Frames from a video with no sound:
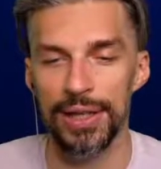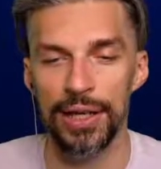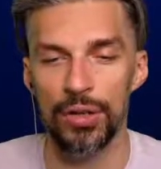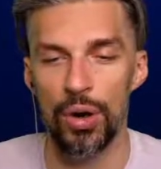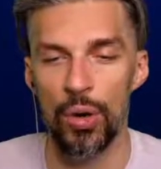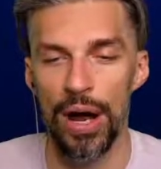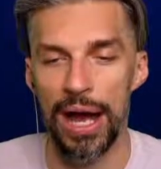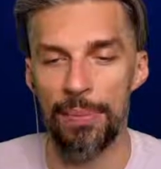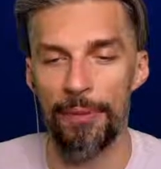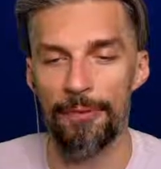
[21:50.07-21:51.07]
They grow
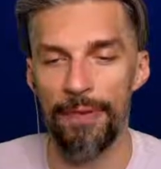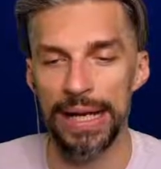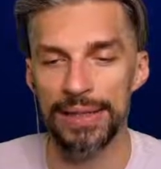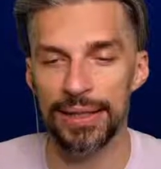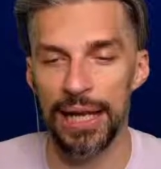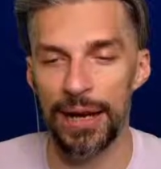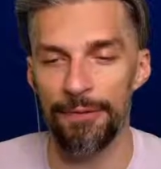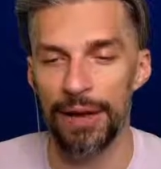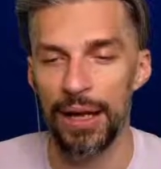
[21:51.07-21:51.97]
up fast enough.